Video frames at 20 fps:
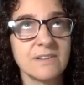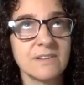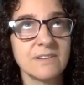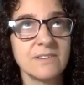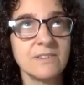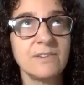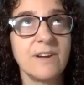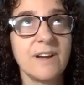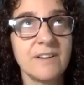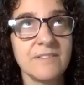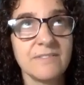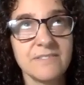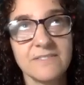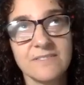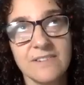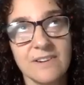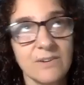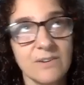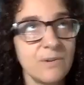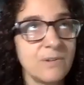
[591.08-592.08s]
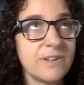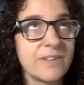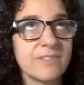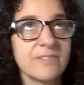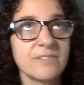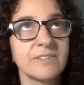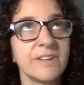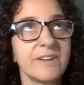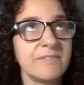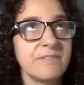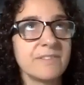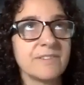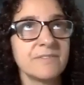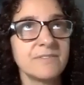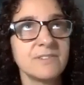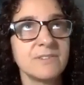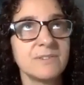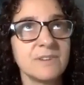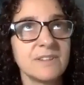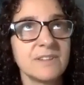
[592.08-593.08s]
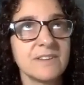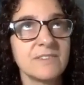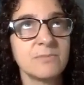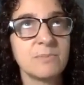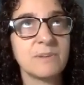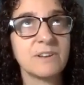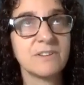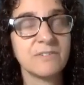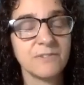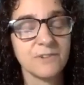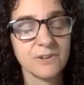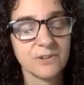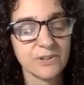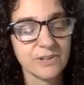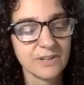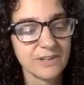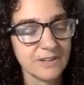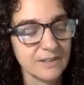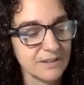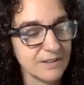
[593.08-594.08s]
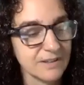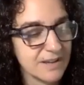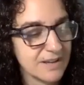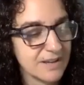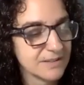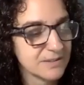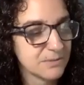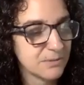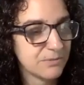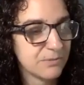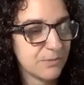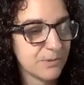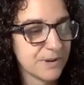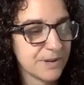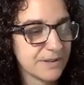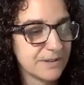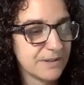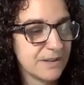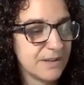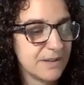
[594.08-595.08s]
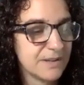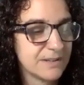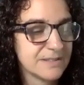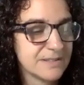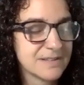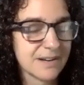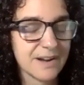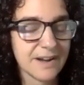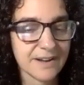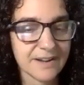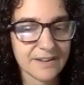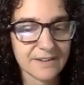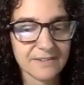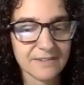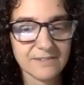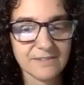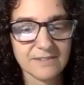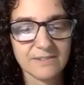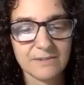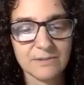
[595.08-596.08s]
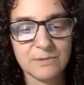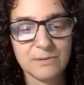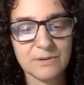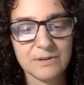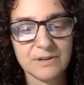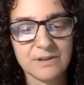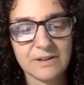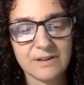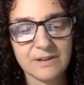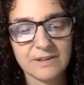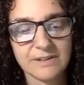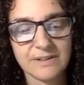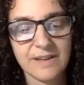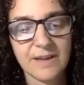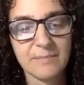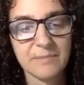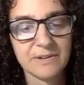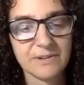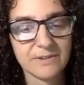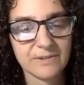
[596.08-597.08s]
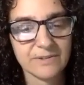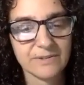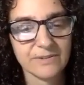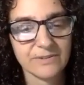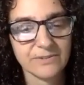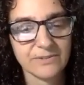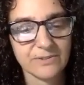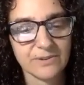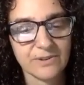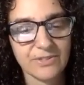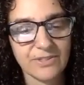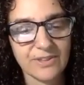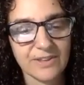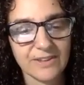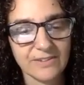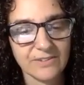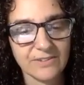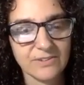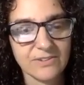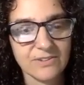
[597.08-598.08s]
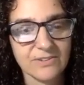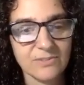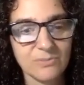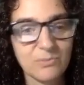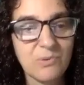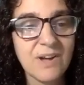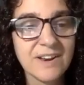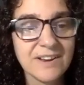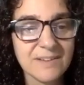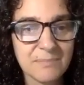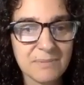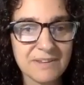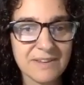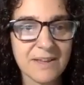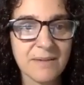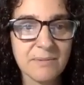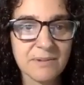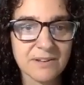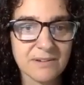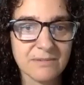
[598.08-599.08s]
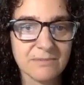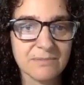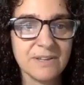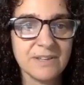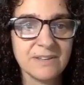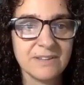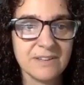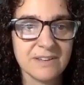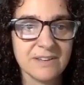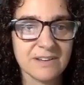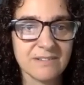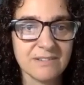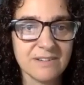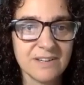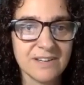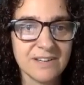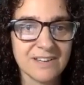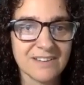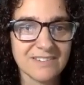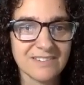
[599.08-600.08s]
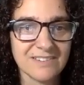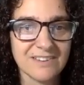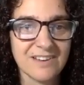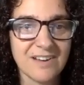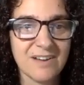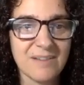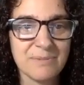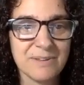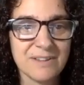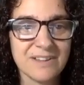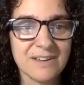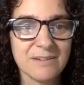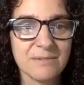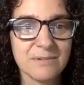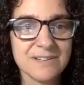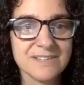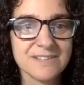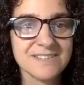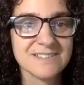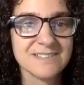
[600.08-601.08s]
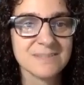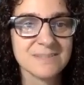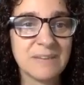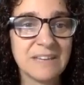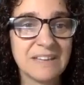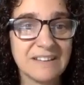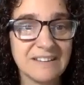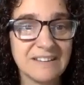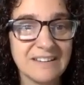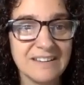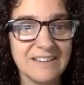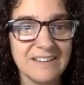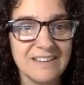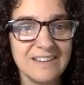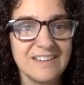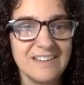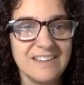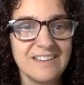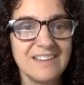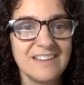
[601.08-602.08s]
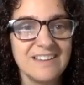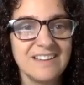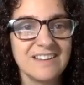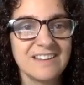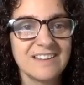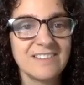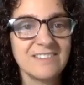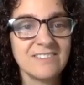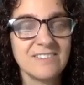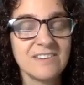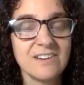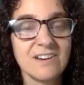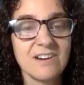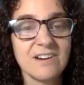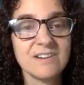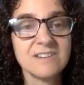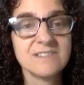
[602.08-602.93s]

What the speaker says: you have a whole other level of doing this. But if you're looking to avoid dyes or chemicals or things, you just want to be able to read the ingredients and not be like, what does this mean? Because there are